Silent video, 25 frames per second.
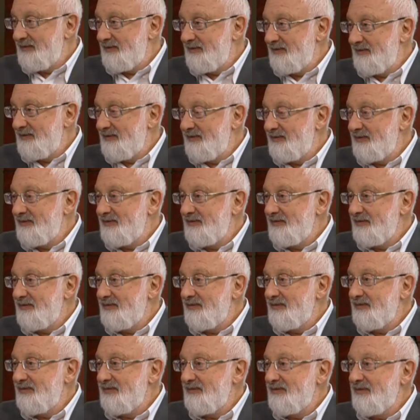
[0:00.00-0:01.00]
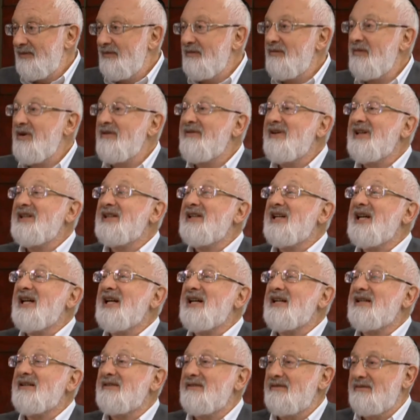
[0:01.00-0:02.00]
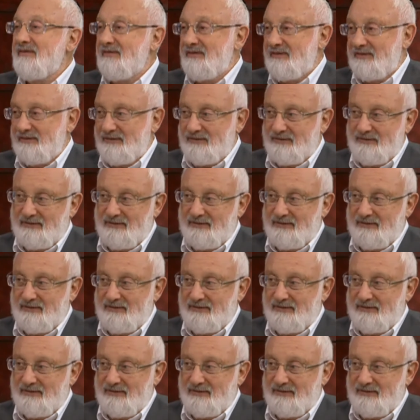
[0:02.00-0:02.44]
is if I diminish myself compared to her.